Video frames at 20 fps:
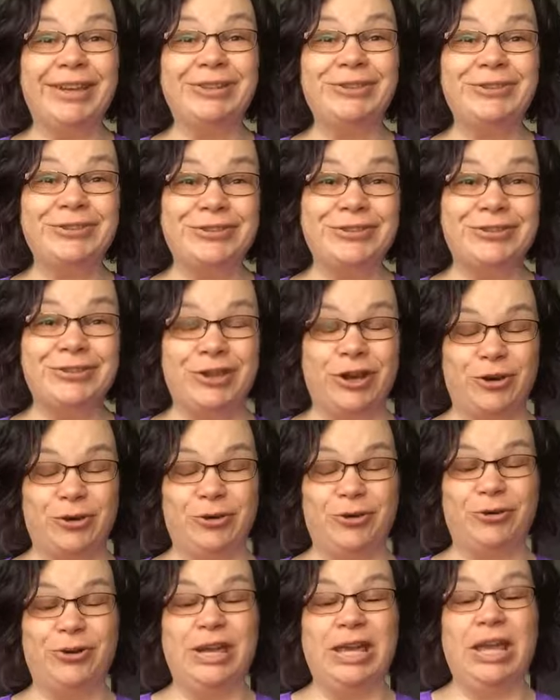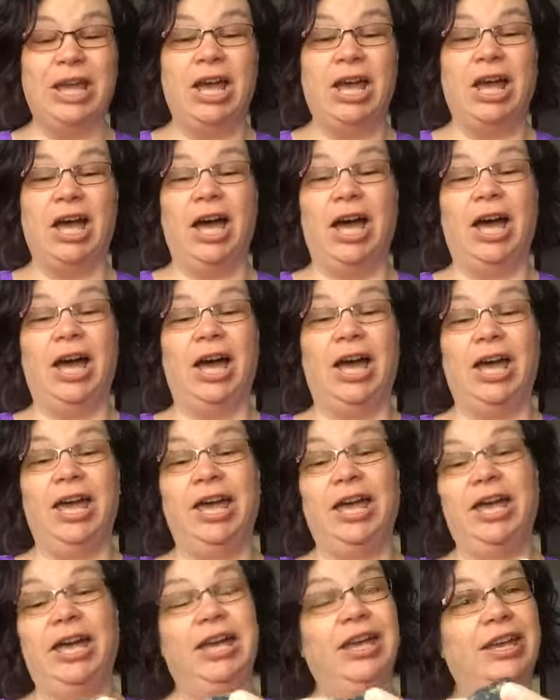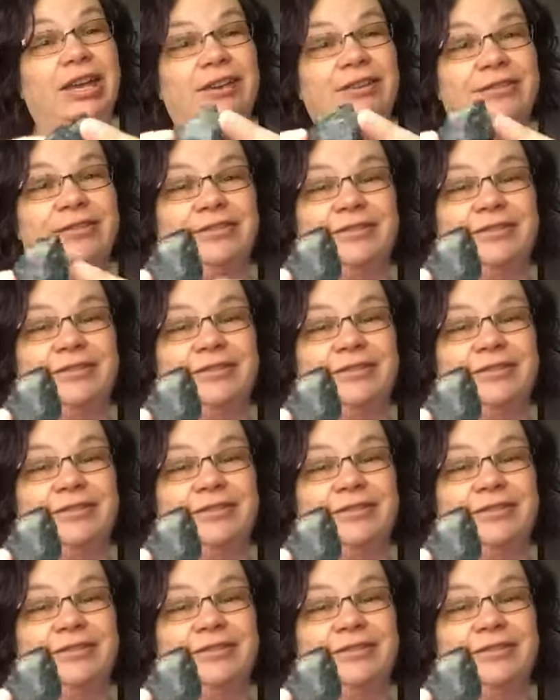So I